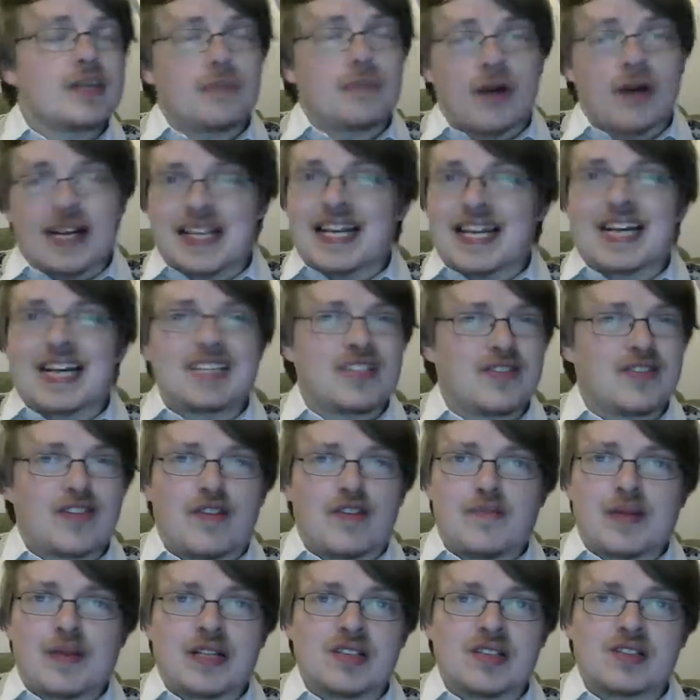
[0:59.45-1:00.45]
but I guess if they've
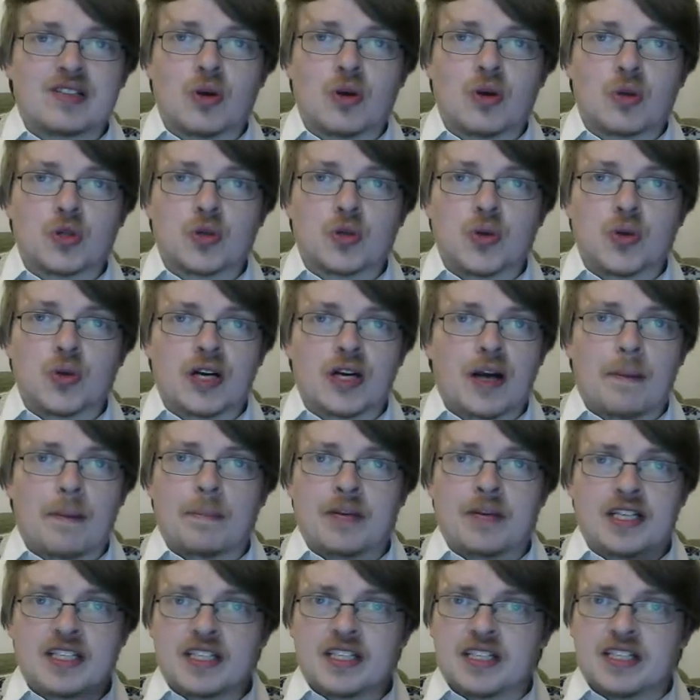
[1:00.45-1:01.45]
been sold to a
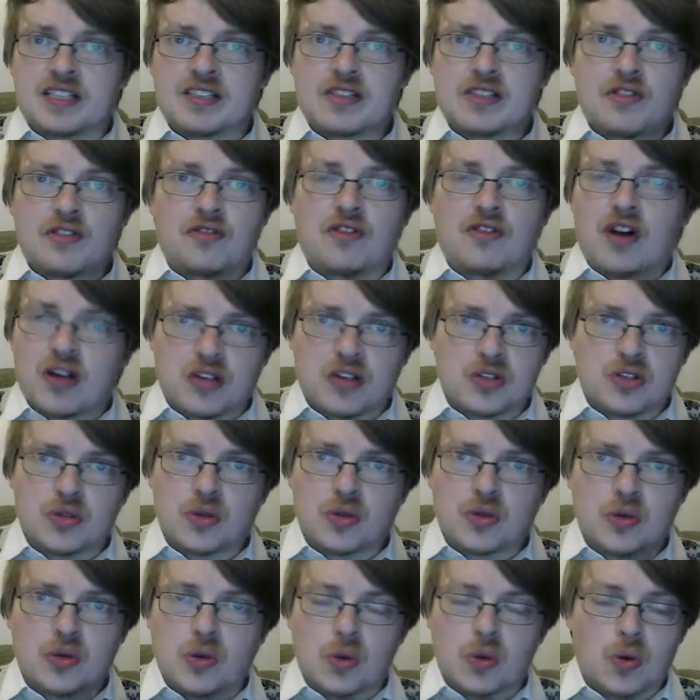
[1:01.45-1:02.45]
company that is defunct
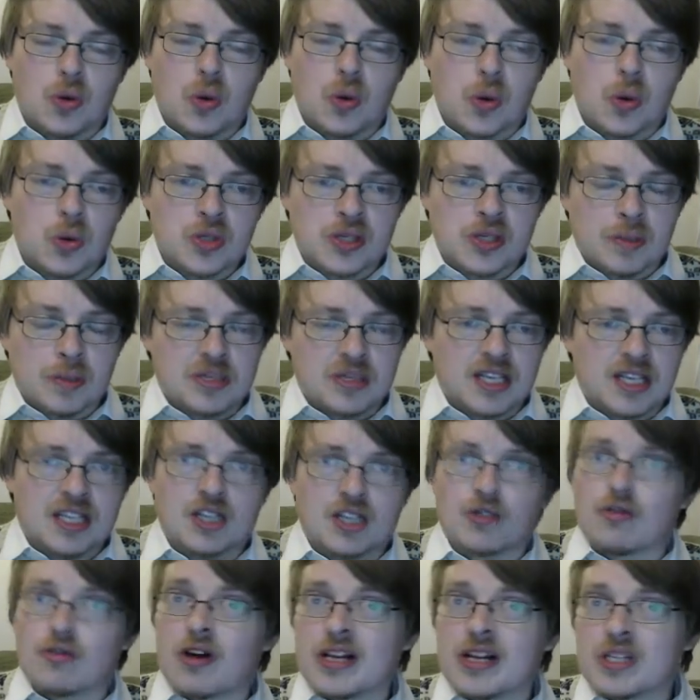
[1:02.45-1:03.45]
or something and
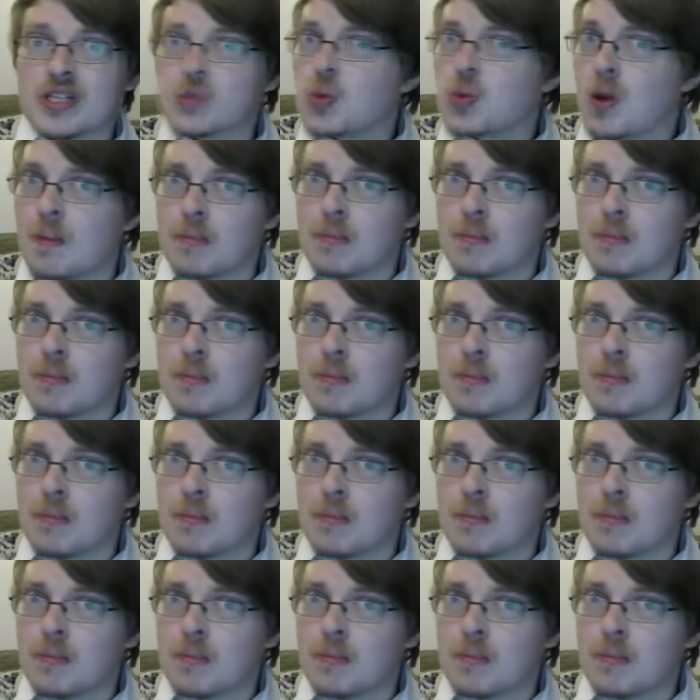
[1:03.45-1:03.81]
the rights weren't